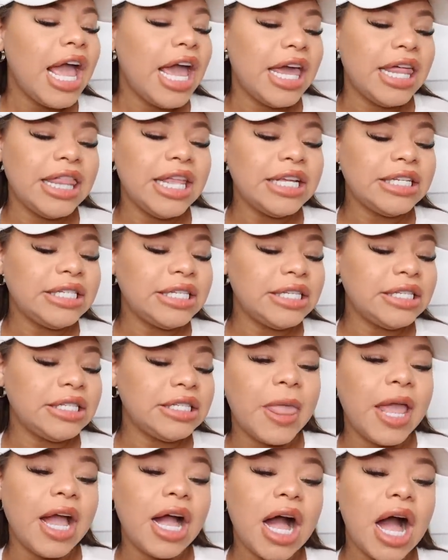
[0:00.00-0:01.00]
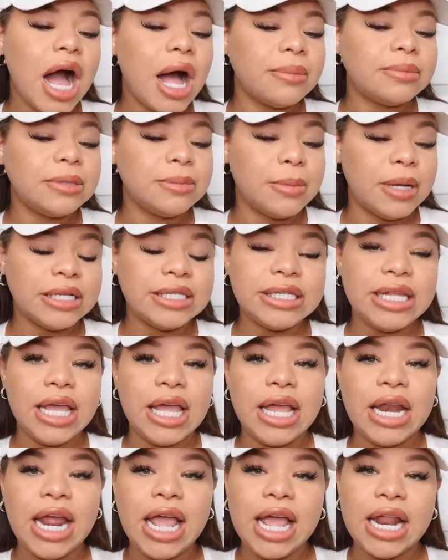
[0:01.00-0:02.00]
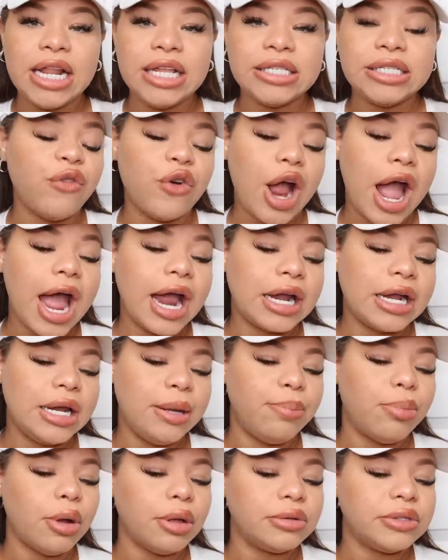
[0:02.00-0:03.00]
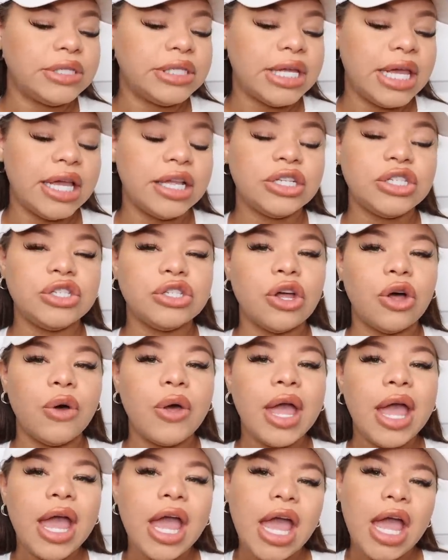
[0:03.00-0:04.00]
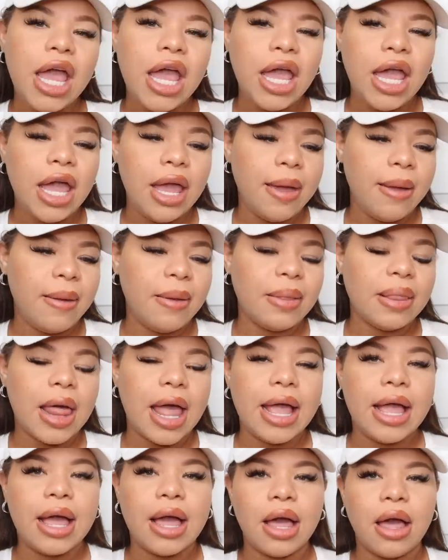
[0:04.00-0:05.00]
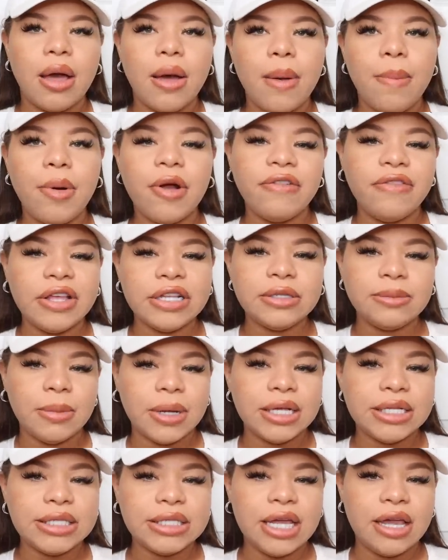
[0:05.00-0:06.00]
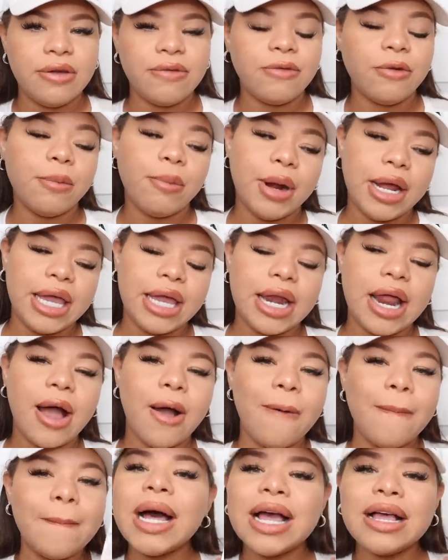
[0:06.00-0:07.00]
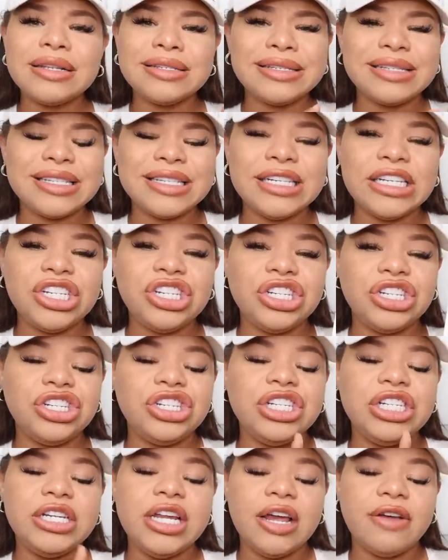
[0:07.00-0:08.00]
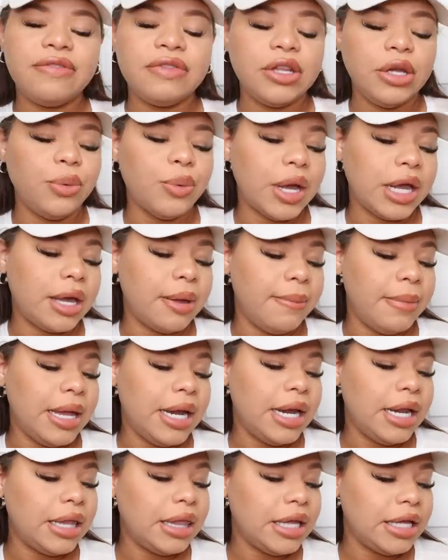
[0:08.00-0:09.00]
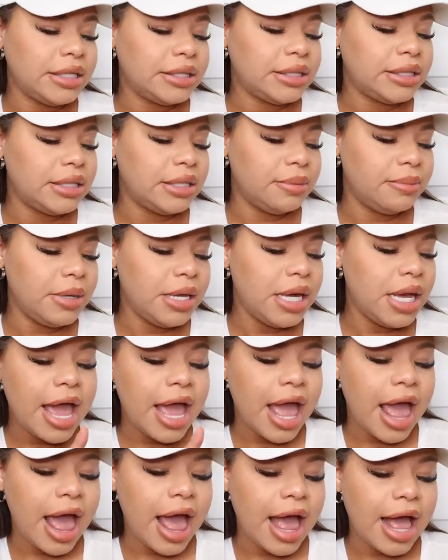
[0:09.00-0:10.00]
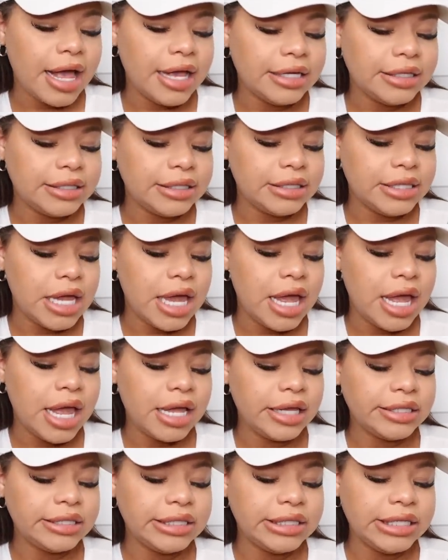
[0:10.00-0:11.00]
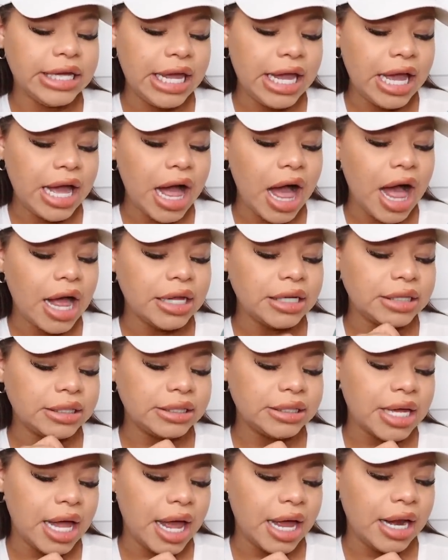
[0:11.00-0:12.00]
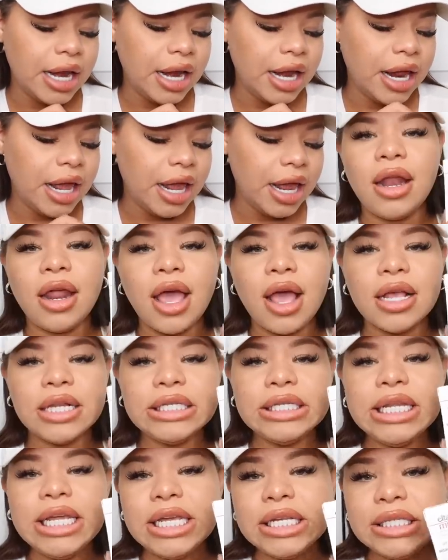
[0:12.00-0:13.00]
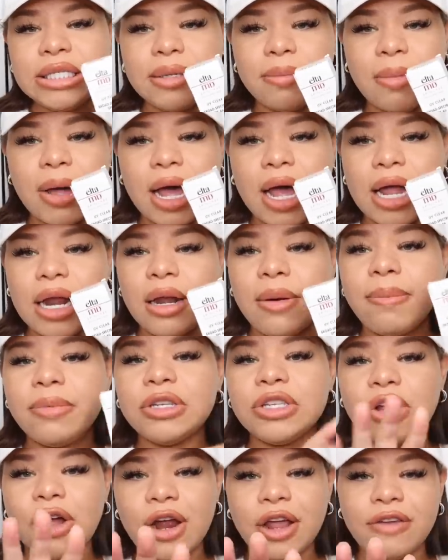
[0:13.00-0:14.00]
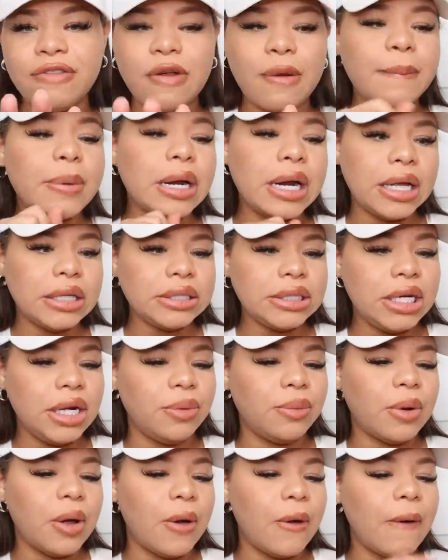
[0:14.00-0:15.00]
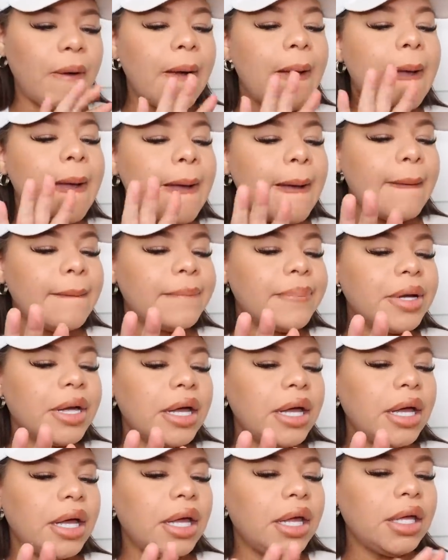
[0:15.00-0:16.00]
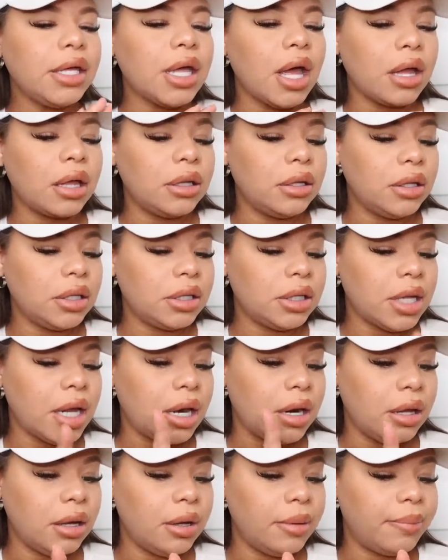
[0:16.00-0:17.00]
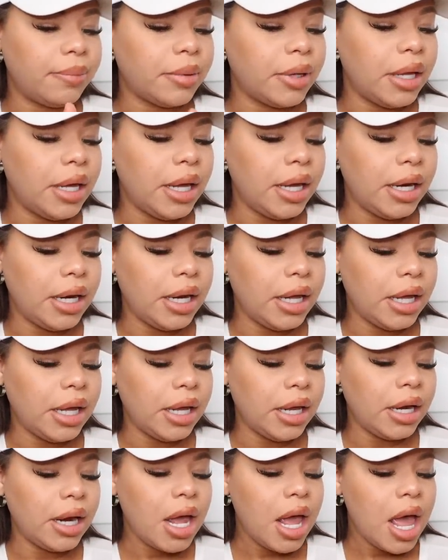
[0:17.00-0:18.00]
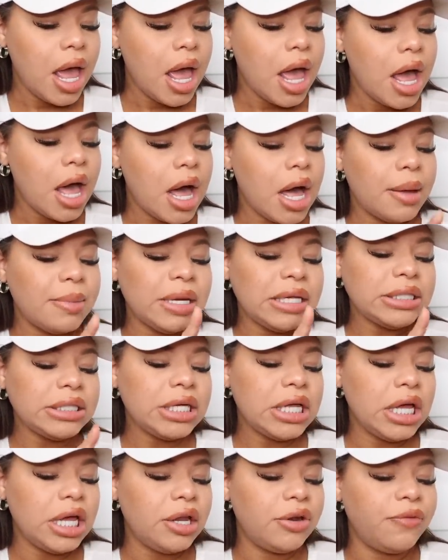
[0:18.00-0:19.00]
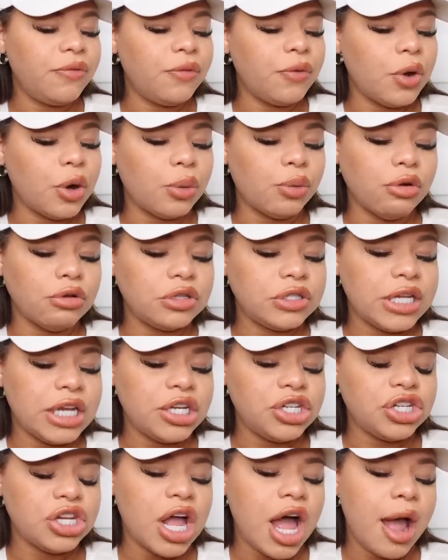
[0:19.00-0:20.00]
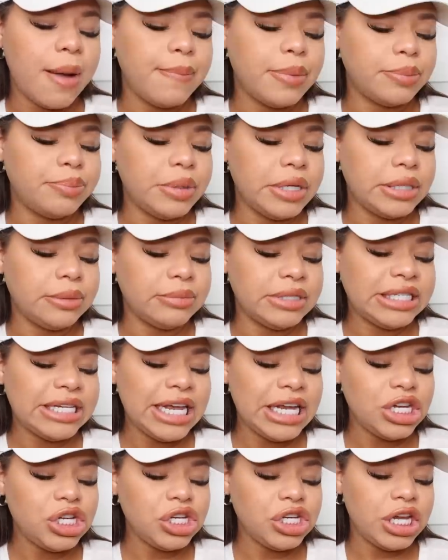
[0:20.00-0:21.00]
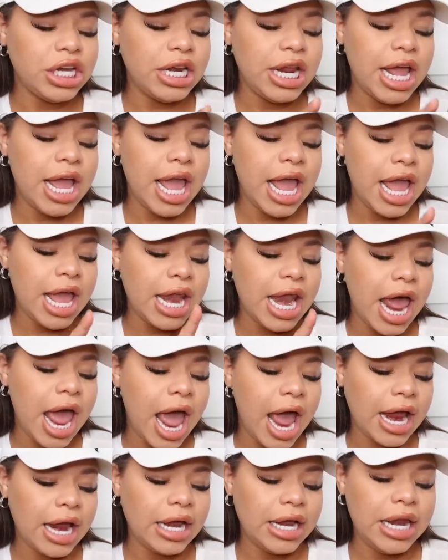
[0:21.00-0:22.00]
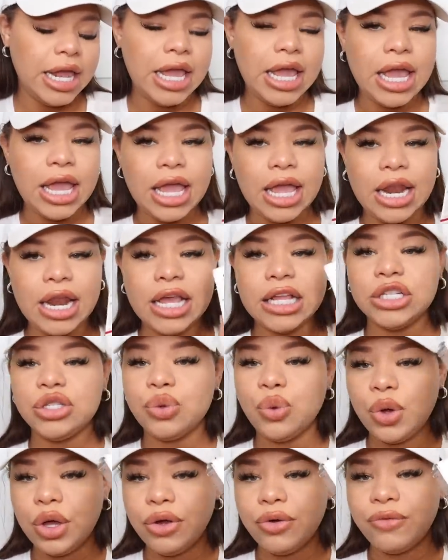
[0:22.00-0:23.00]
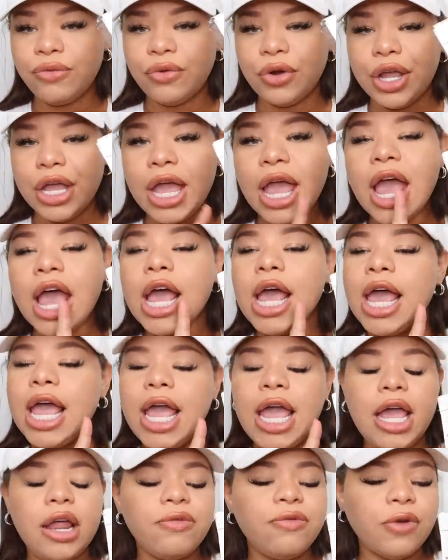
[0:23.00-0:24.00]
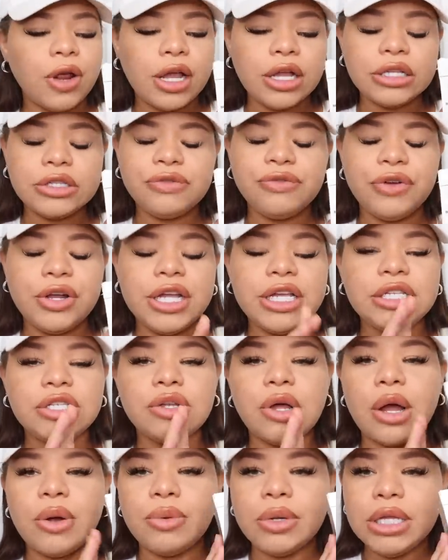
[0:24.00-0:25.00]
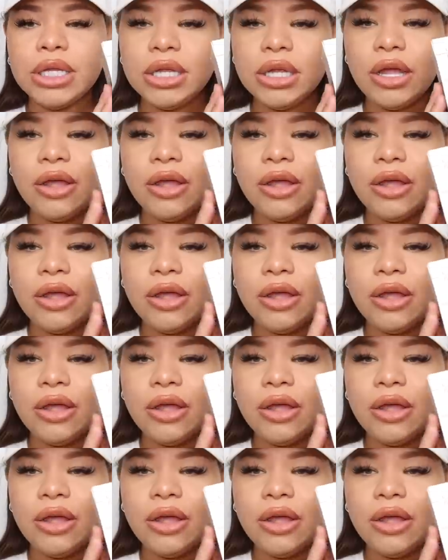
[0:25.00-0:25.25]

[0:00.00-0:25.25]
And this is, it calms my skin and it's for acne prone skin. So it like prevents my skin from breaking out. My esthetician, she definitely recommended this to me. It has zinc oxide in and it has niacinamide. Sorry if I'm pronouncing it wrong, but y'all can look that up. And then it's good for rosacea, hyperpigmentation, and acne, and it's oil-free and fragrance-free, so I really